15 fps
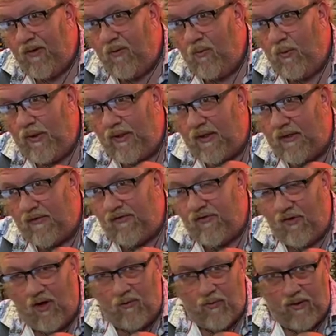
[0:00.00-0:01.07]
We did a
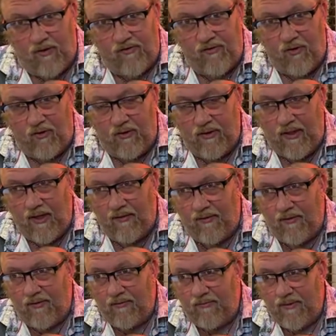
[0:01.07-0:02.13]
songwriter circle together,